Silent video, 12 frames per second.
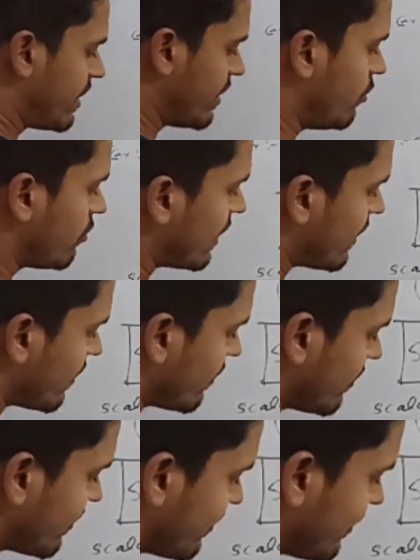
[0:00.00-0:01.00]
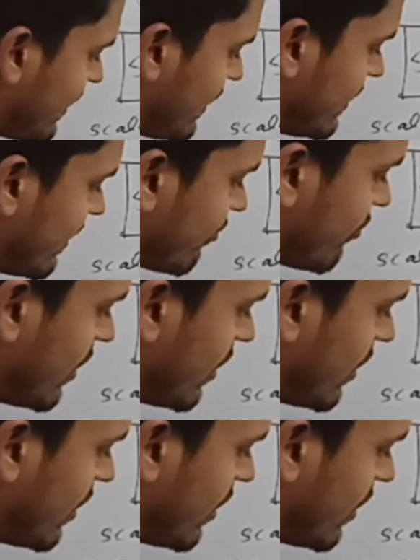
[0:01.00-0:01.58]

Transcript: You can see this